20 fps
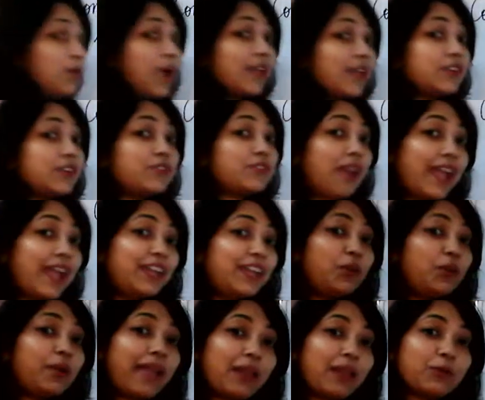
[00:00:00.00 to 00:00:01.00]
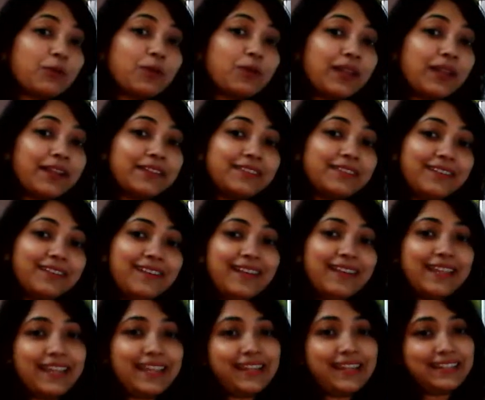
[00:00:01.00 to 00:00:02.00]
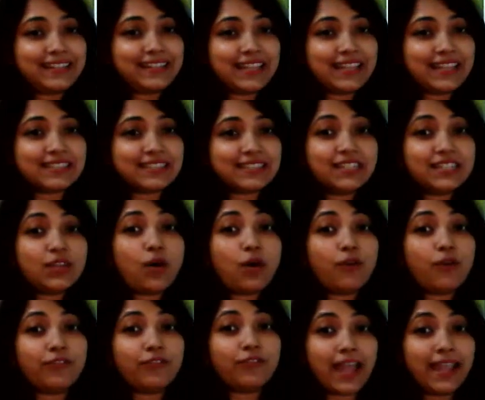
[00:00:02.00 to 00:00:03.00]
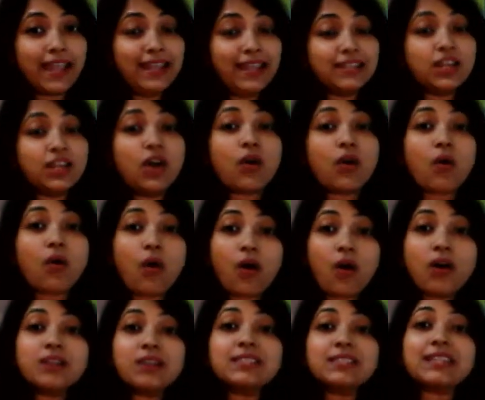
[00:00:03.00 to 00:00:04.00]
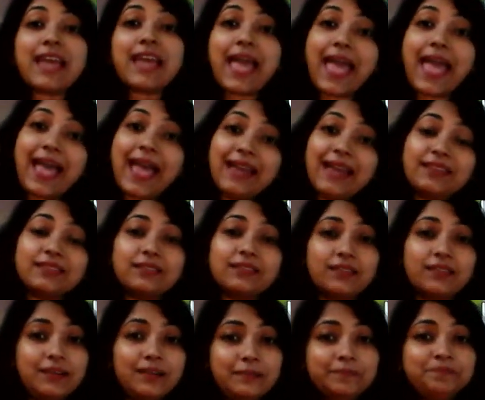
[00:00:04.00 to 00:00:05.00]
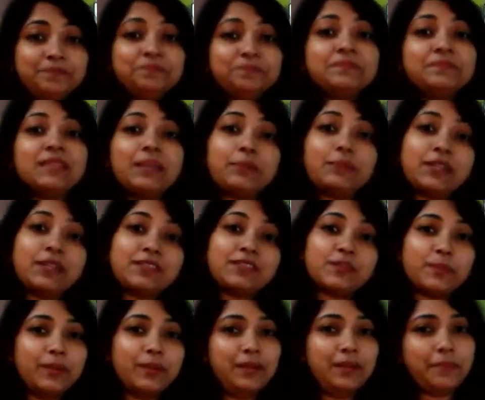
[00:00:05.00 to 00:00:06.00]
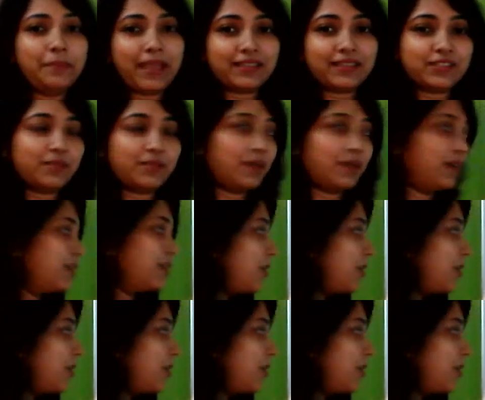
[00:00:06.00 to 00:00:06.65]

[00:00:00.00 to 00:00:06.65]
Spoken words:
and try to calculate the intensity of light caused at the principal maximum.